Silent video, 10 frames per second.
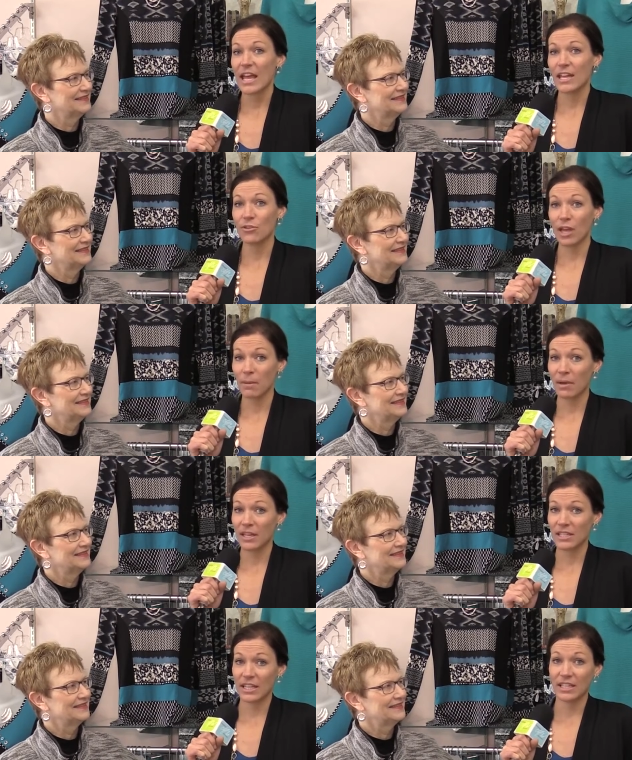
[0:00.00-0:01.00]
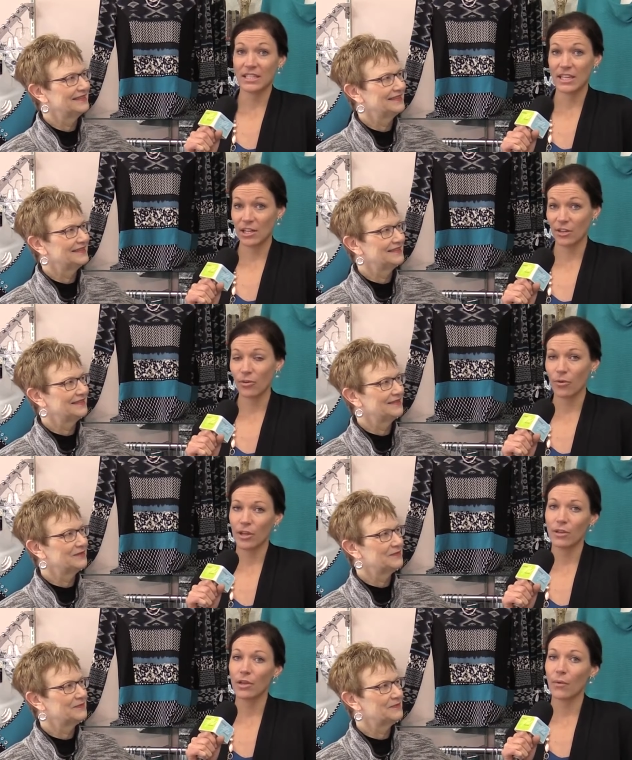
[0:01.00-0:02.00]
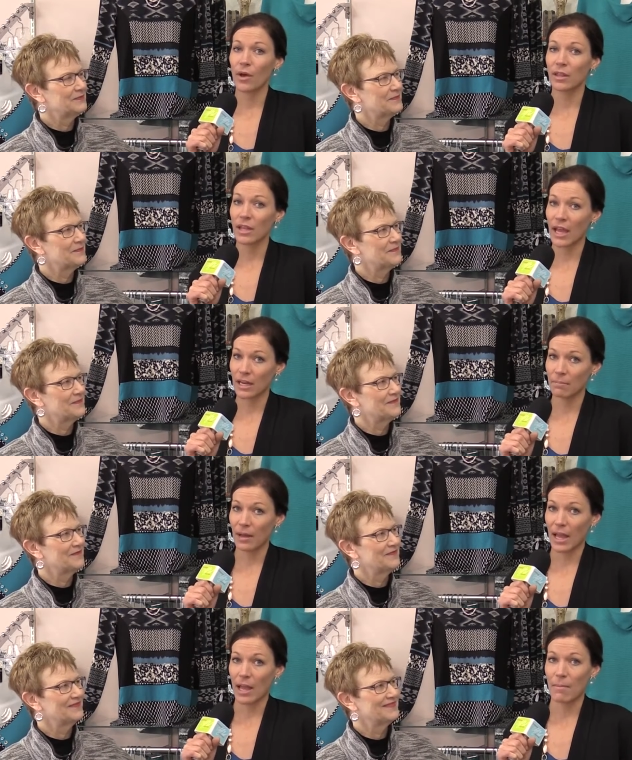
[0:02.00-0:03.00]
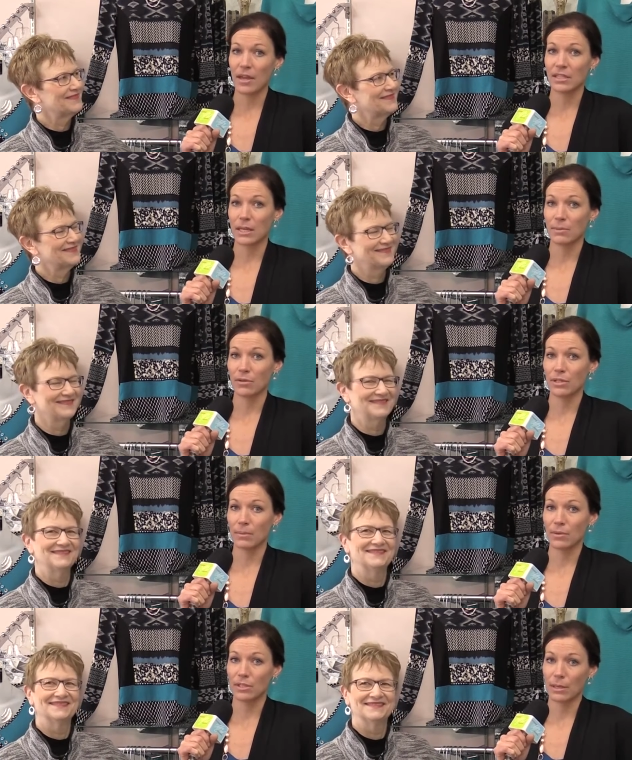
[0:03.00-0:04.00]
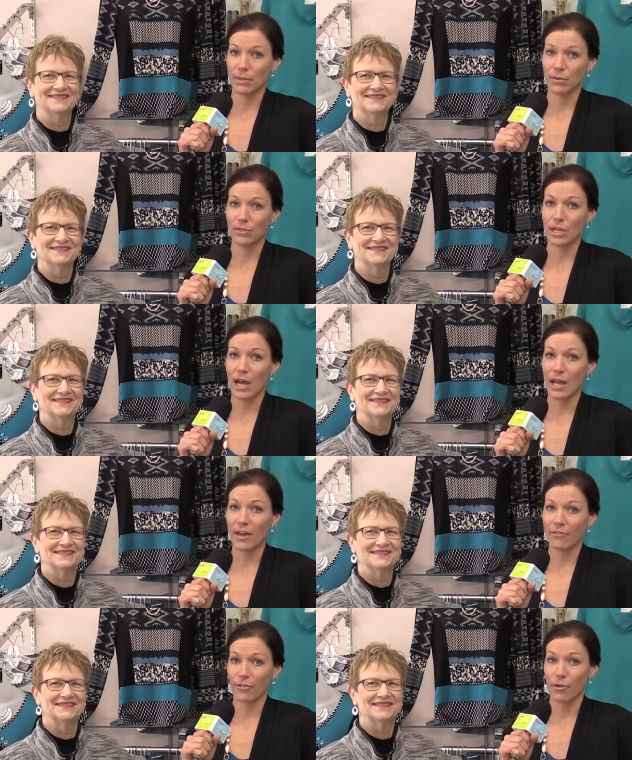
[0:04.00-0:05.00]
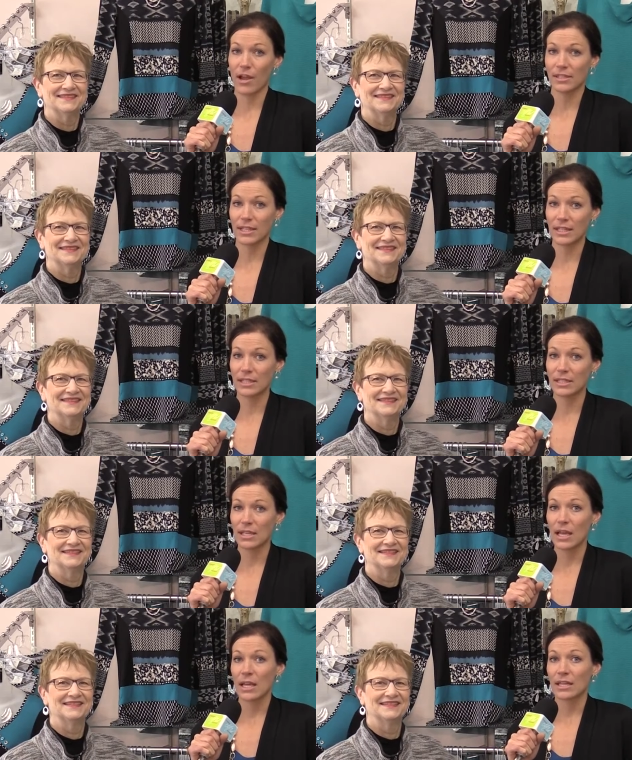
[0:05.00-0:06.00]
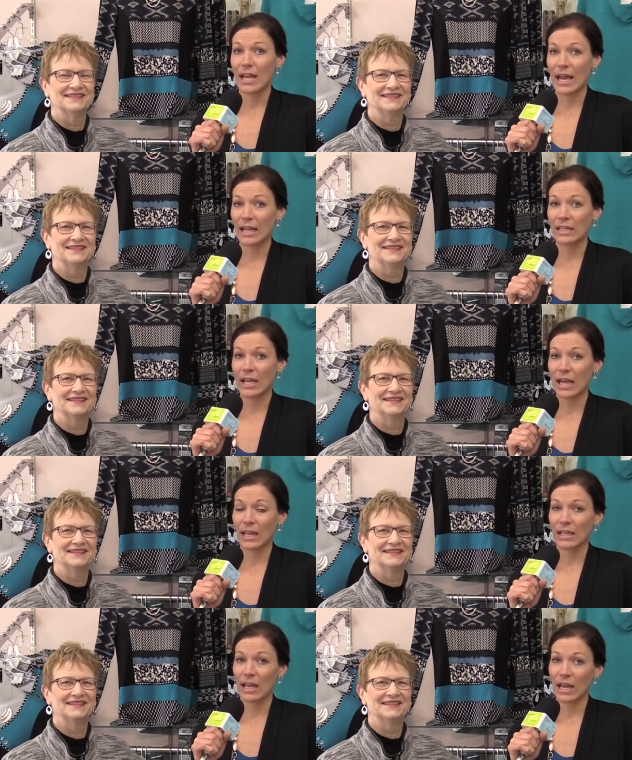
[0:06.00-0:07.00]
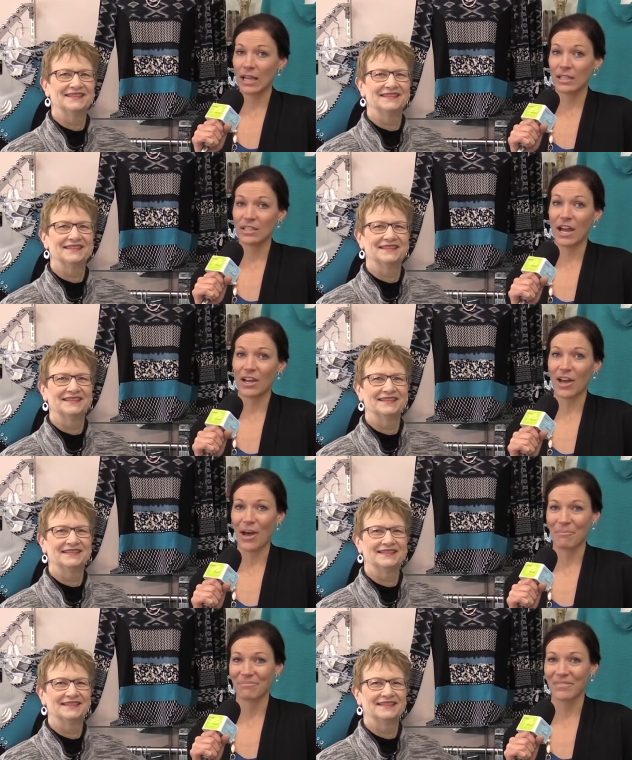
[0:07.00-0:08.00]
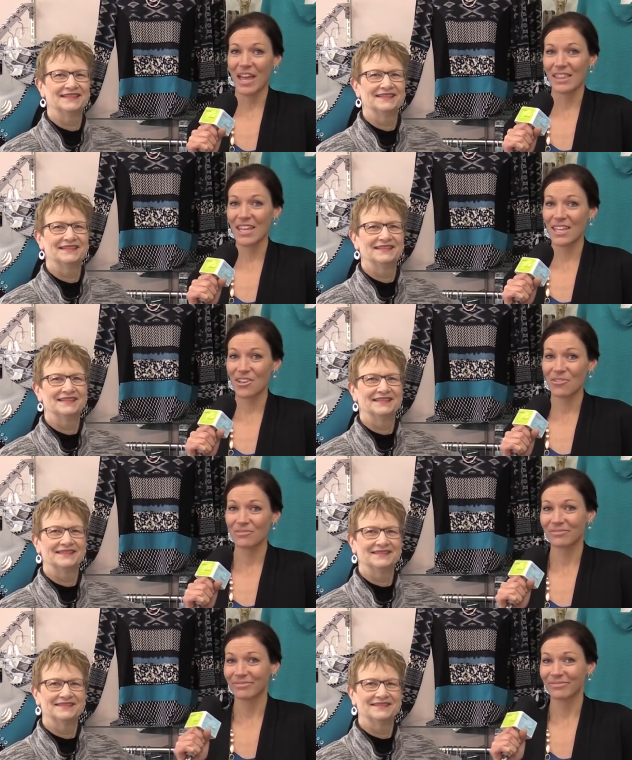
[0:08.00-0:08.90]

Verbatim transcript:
Speaker 1: And you can buy tickets here, or you can go online and buy them at w w w dot efflorescence nine nine nine dot com. Thank you.